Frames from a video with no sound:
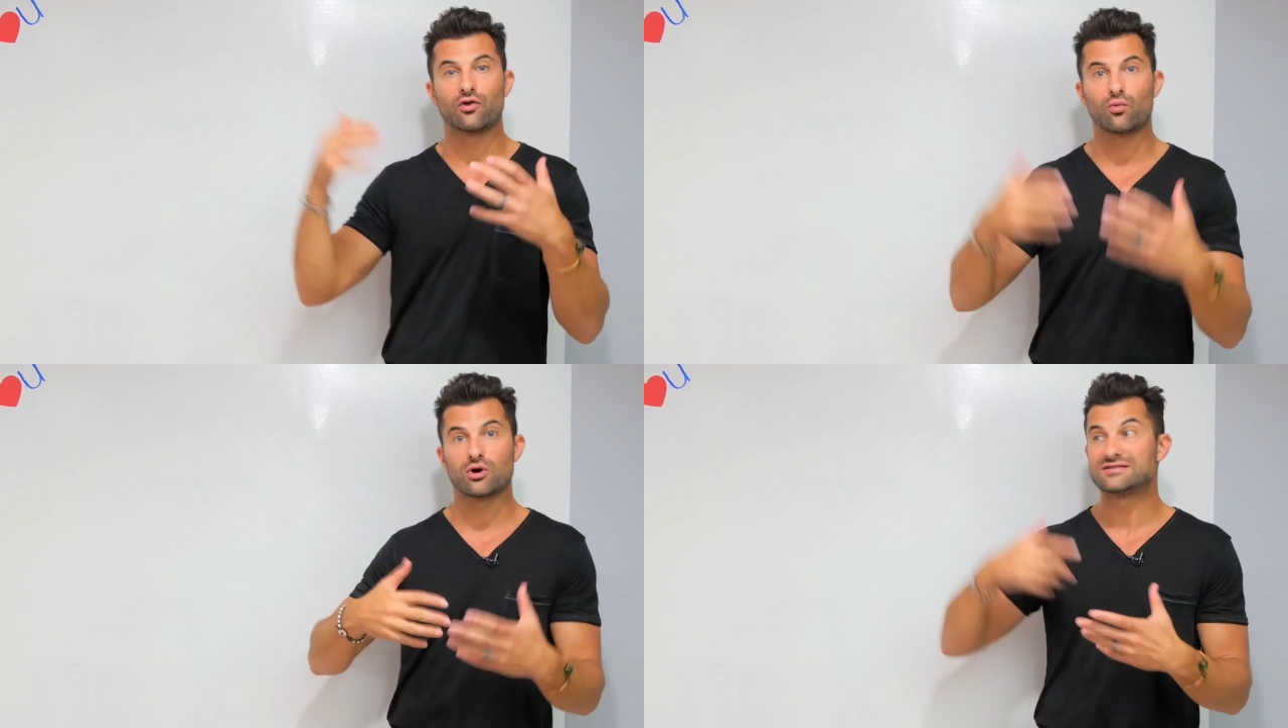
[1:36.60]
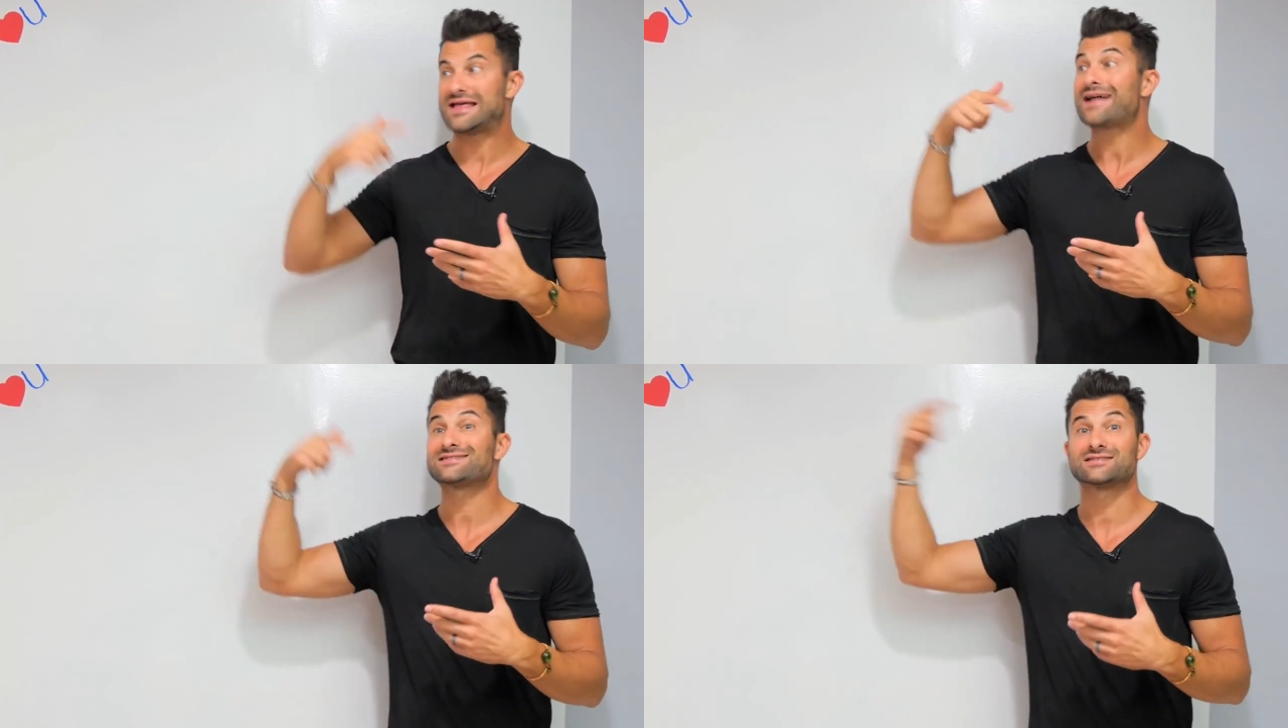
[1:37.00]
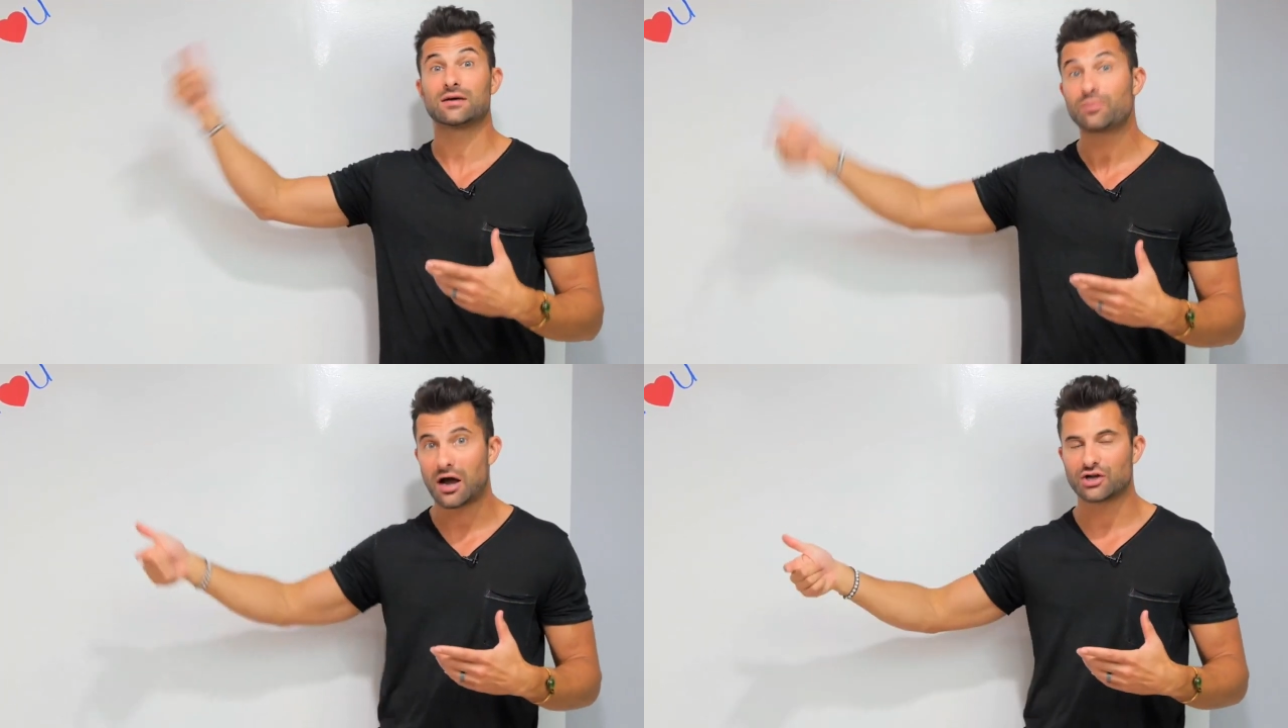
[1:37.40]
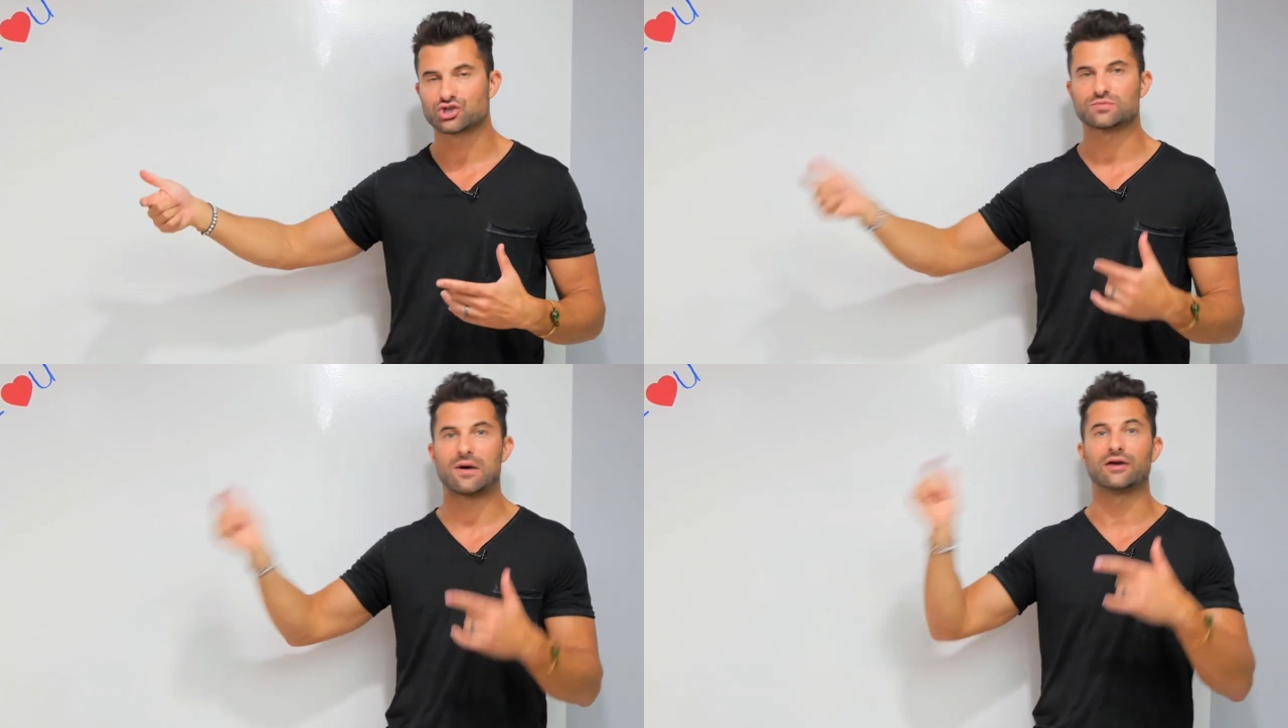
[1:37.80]
In other words, that
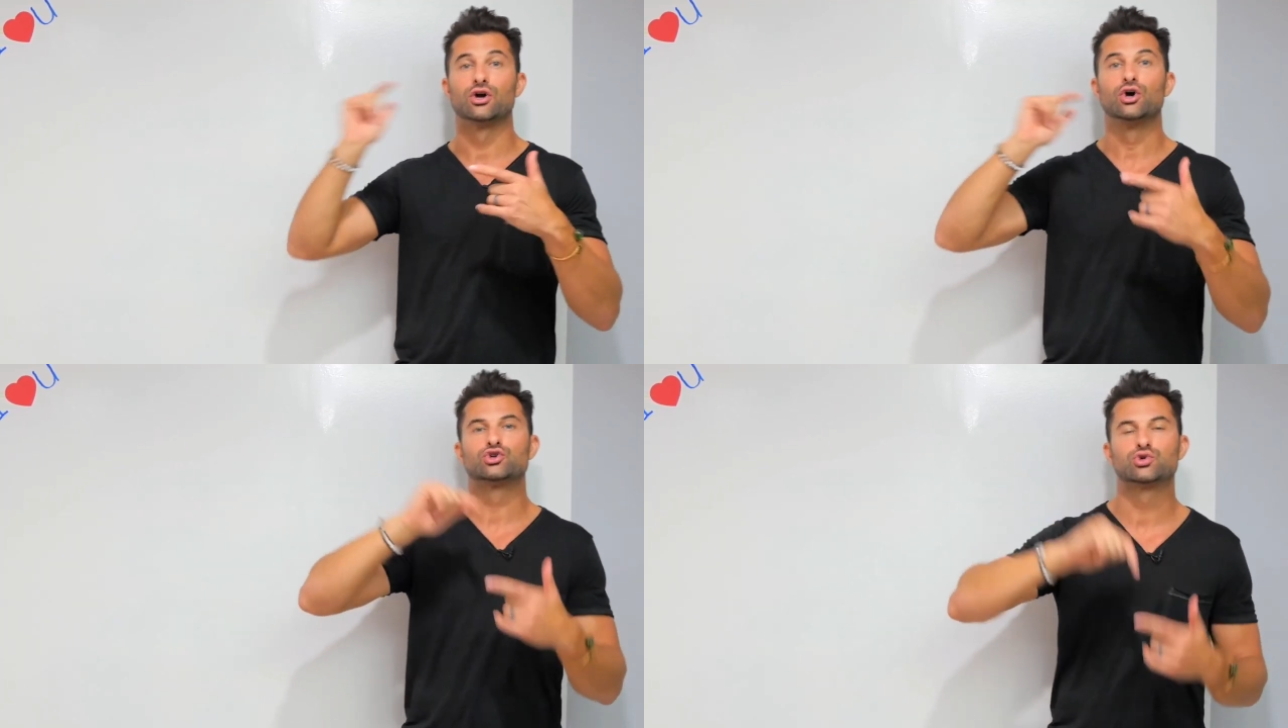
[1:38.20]
subconscious mind